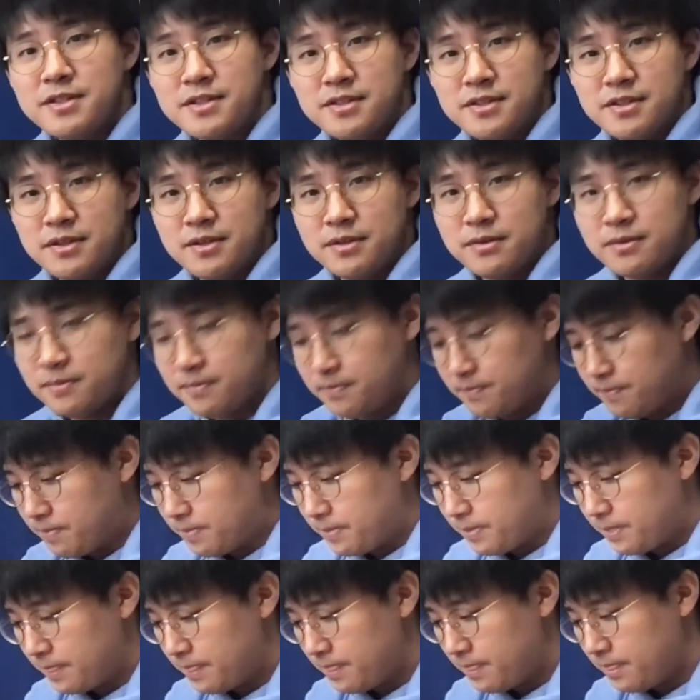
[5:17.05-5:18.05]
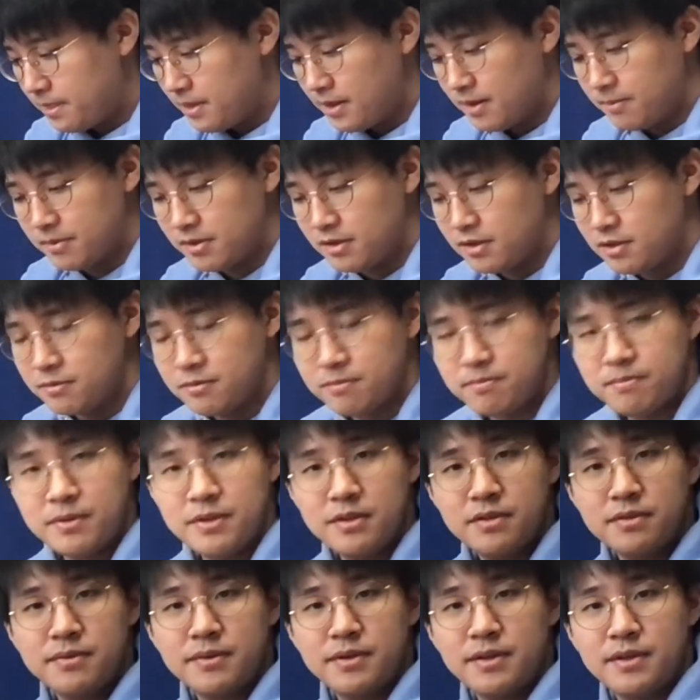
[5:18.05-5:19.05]
So I'm gonna be
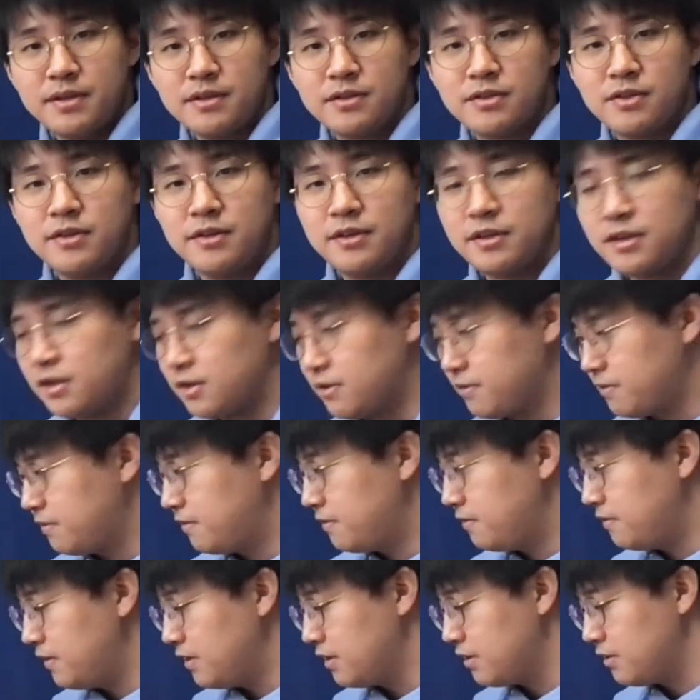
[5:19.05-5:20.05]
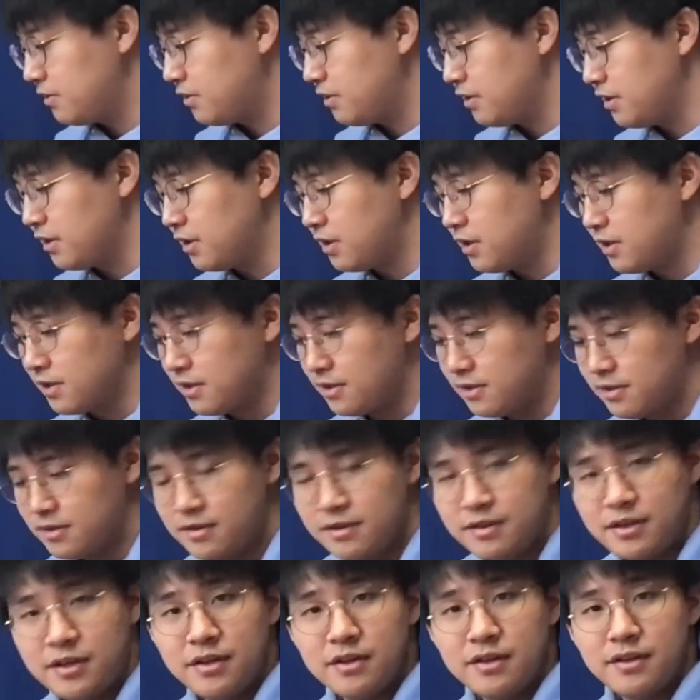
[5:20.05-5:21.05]
doing turning off and turning on
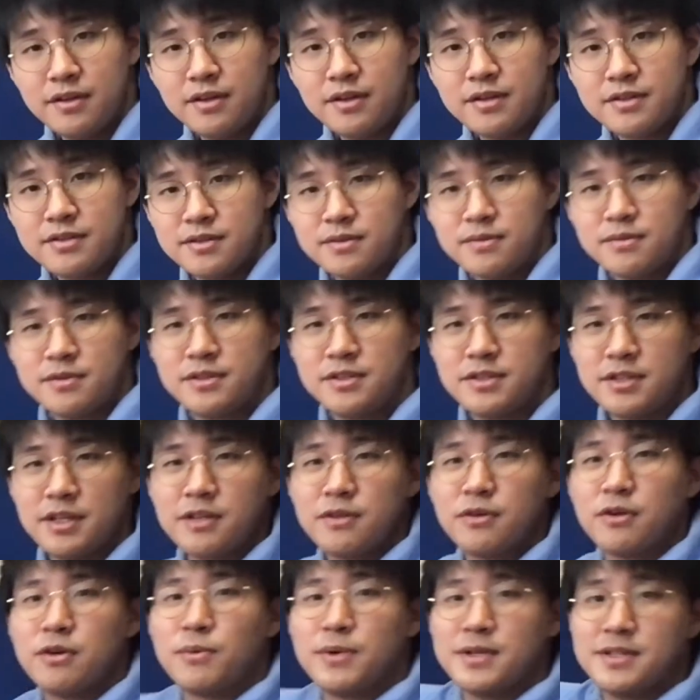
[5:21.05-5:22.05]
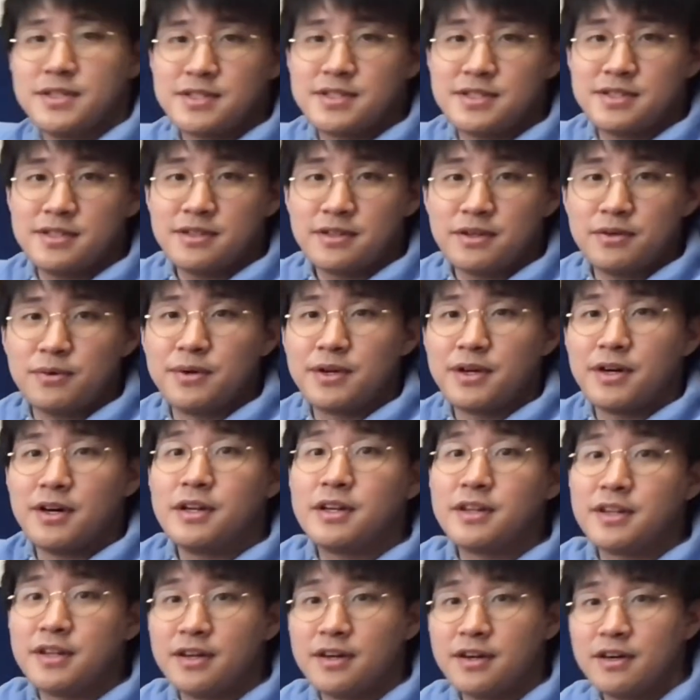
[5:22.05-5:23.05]
here and there. So just ignore what's going on
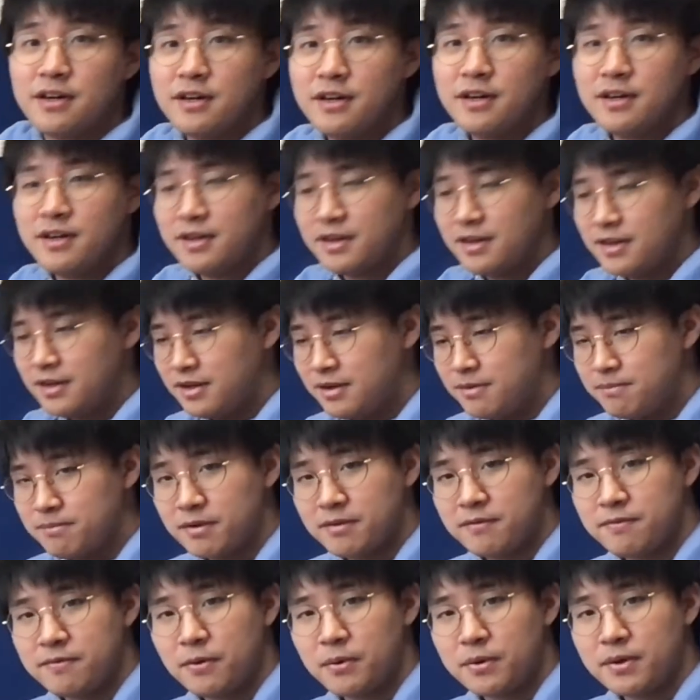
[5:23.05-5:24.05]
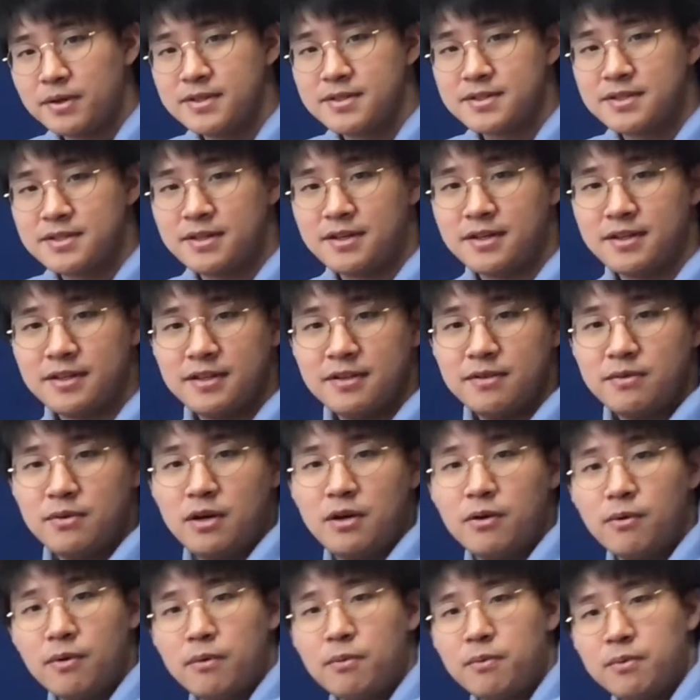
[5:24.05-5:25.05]
here, but focus on
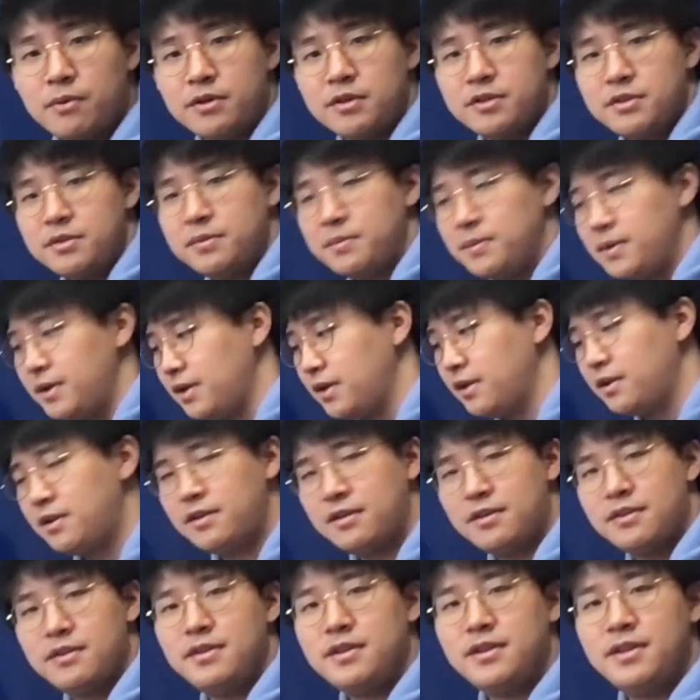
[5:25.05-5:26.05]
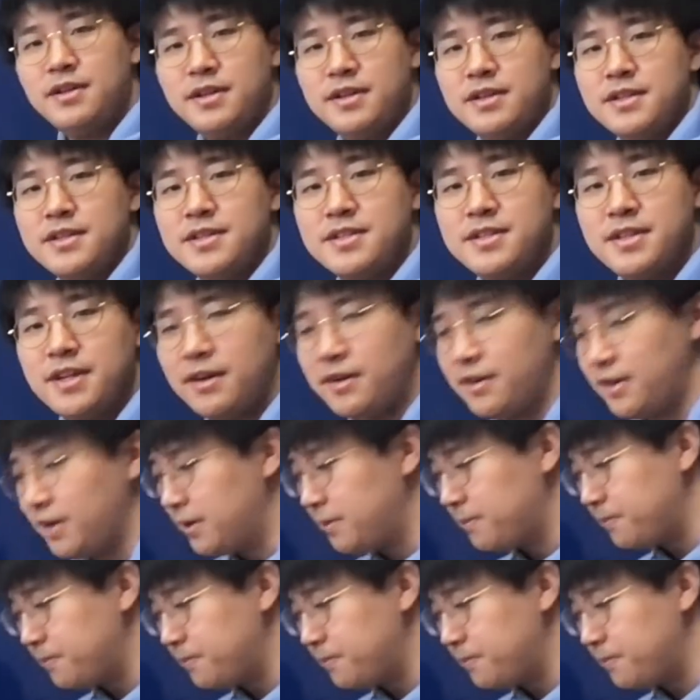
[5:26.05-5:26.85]
all what we're doing in this area.